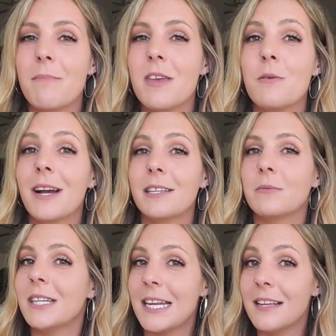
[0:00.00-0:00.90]
you guys
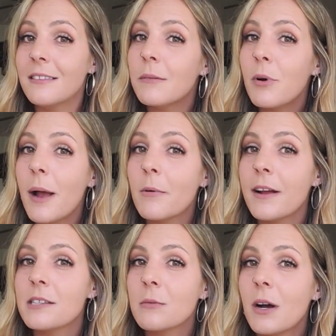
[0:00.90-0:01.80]
would need the
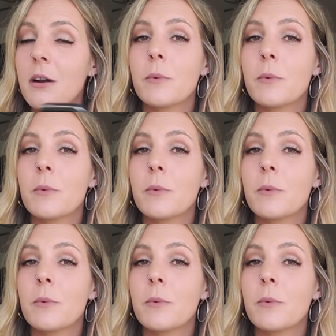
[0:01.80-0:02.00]
primerizer water,